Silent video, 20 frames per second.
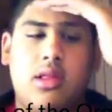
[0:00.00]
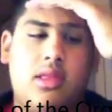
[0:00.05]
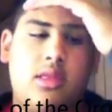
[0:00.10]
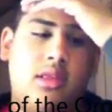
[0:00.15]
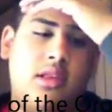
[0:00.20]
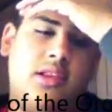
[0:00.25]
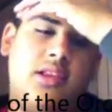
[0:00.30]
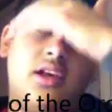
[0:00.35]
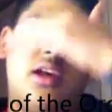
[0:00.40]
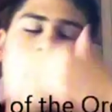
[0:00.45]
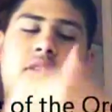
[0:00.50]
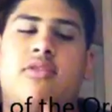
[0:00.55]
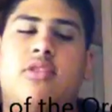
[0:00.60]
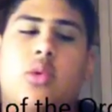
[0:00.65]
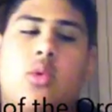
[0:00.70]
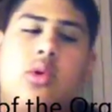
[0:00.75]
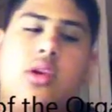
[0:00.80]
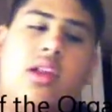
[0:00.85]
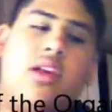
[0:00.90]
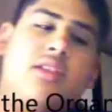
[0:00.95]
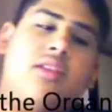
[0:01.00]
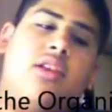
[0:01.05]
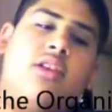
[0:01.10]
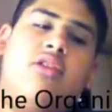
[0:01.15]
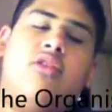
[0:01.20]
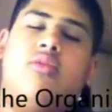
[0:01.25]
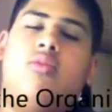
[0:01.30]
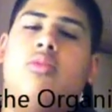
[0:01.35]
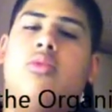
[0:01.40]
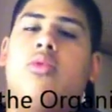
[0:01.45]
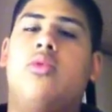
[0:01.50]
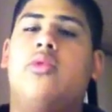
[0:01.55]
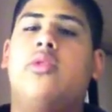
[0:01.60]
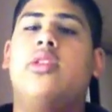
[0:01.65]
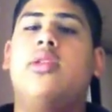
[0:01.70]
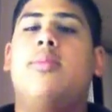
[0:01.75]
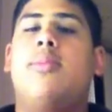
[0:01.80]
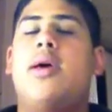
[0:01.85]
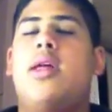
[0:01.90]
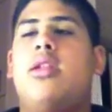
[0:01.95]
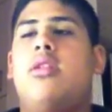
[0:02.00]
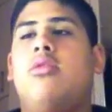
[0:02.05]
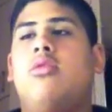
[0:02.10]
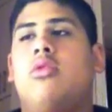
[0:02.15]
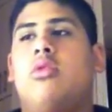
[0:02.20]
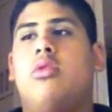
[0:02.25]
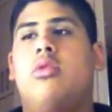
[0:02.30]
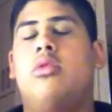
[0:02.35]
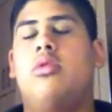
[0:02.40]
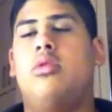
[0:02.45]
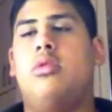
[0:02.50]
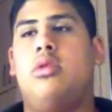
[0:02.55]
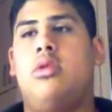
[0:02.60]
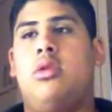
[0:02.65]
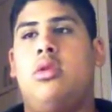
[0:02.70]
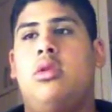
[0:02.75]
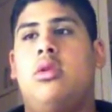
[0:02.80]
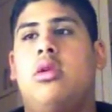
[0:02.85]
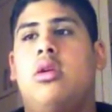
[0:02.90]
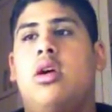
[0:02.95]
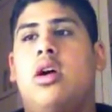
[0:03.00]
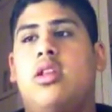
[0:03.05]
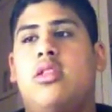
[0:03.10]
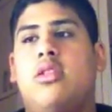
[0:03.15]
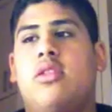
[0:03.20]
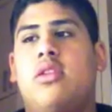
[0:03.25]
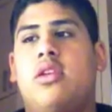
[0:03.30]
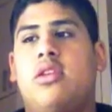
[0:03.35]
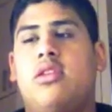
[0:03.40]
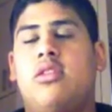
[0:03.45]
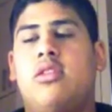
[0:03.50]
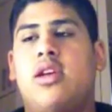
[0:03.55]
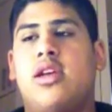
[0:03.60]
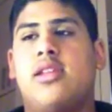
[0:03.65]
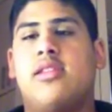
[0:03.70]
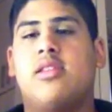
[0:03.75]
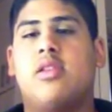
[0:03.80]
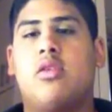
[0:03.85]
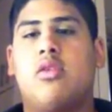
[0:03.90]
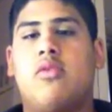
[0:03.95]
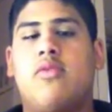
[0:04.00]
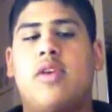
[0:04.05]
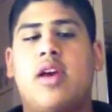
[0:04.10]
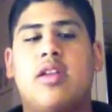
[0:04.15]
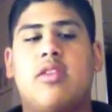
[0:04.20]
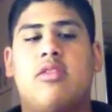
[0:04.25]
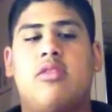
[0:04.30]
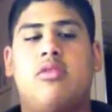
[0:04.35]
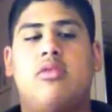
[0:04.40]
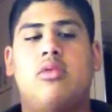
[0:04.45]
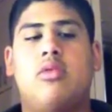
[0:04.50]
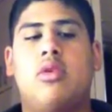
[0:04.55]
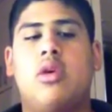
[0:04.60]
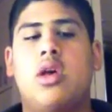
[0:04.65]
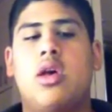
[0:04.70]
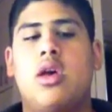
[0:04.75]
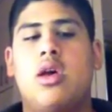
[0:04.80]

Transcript: the size of the organisation will also depend on other things, external factors as well.